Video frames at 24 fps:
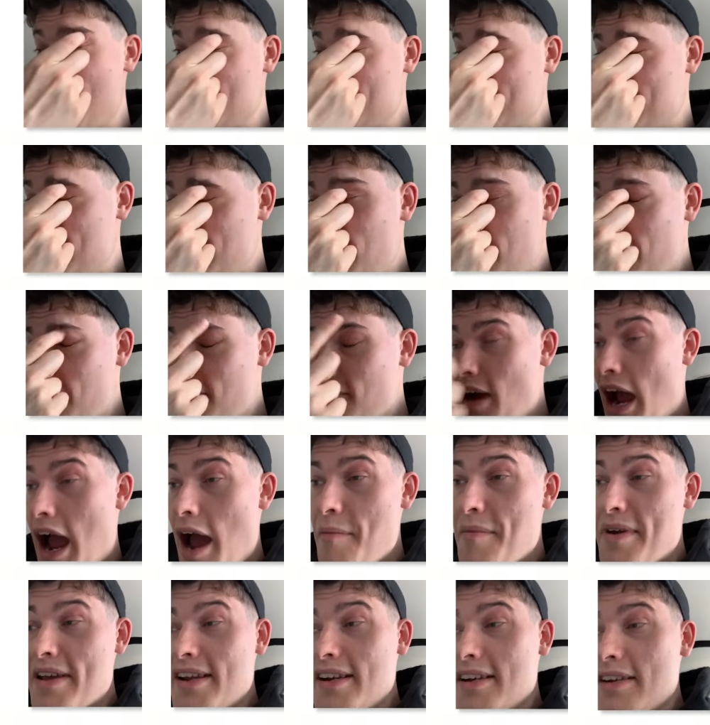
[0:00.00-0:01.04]
So,
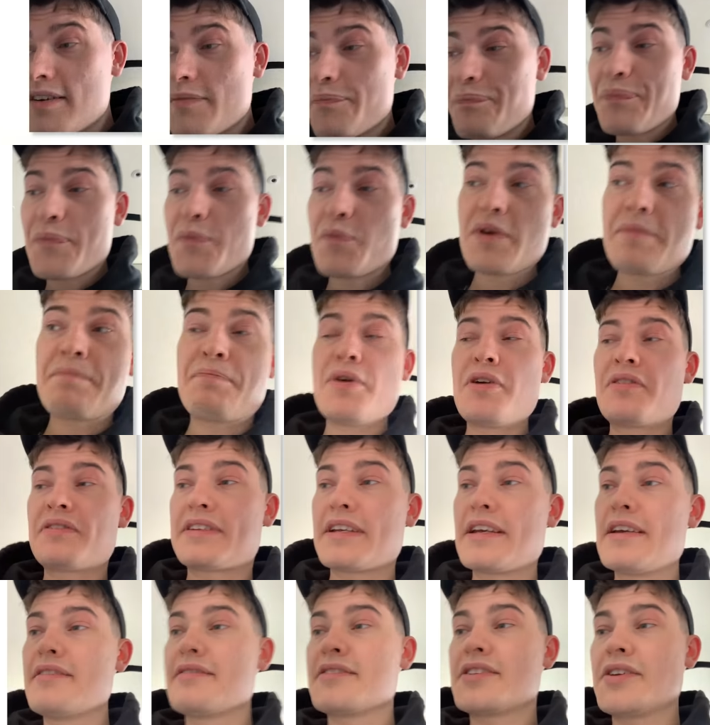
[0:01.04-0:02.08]
I mean, we booked
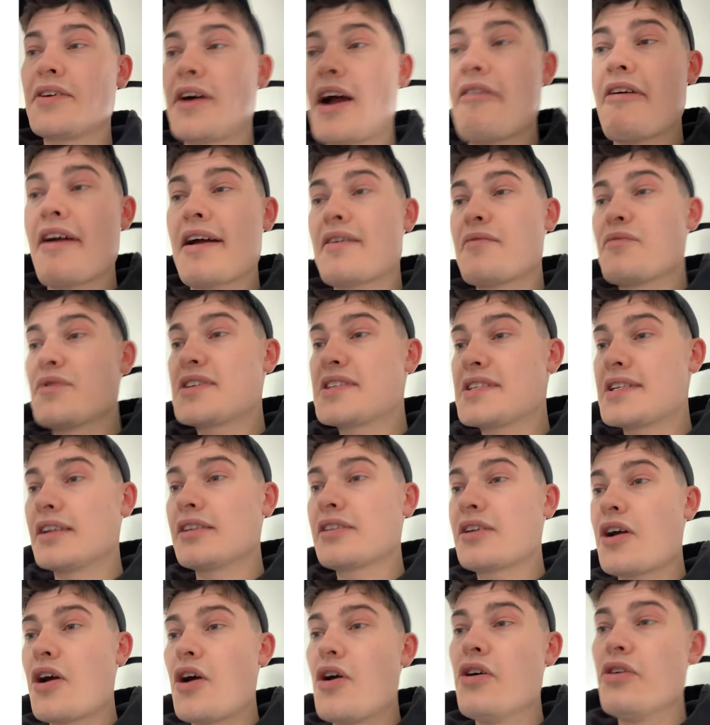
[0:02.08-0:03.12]
it, so I reckon we
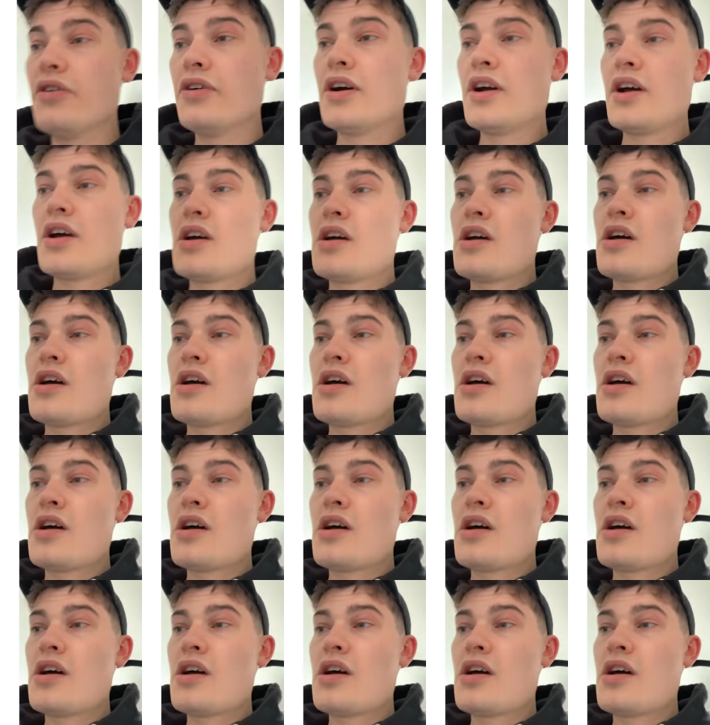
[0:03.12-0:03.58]
still go.